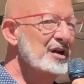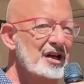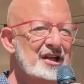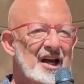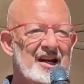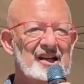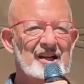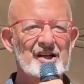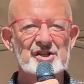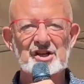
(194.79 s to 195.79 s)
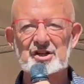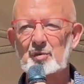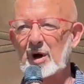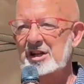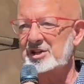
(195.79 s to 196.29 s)
to get into
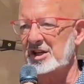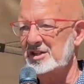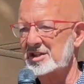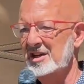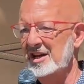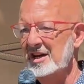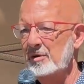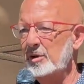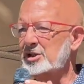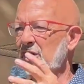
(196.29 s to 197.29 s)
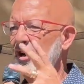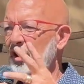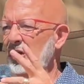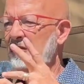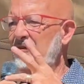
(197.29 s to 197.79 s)
situations which are going to
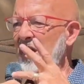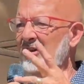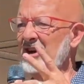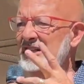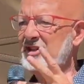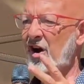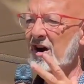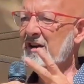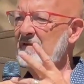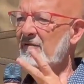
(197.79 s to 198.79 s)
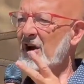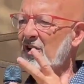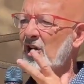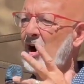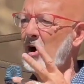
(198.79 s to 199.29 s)
look very dark and
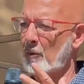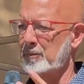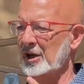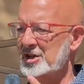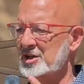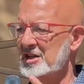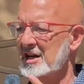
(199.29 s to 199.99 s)
very hopeless